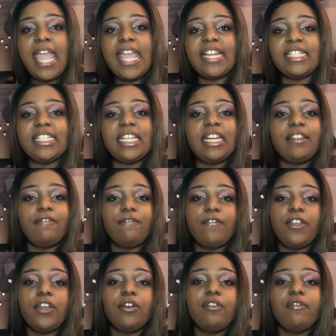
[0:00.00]
It didn't
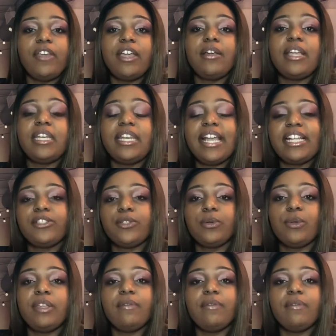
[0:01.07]
feel very natural,